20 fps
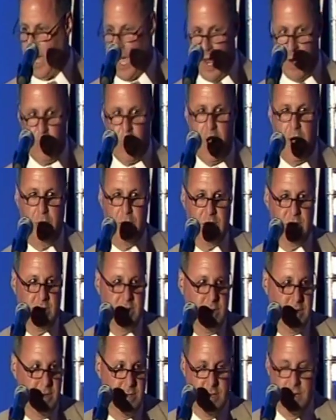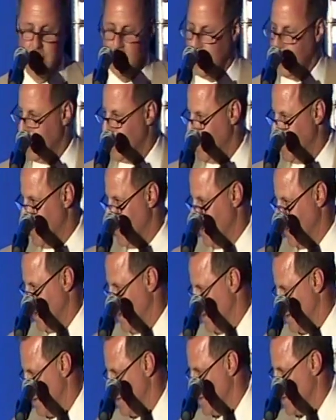at Robinson.
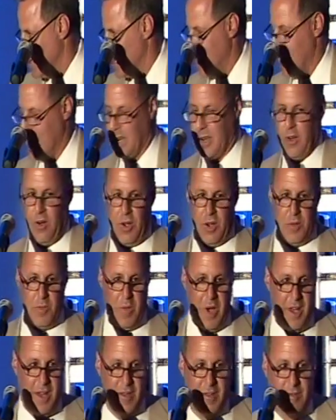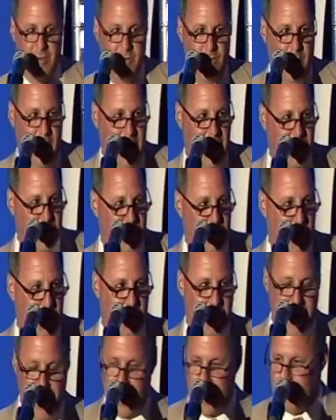Ed called it my finest
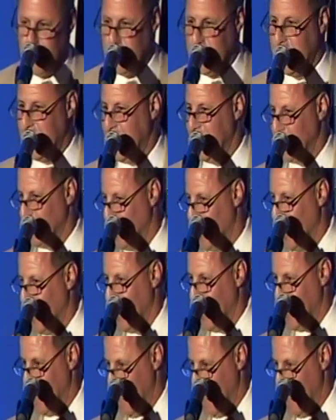moment. I would say it's one of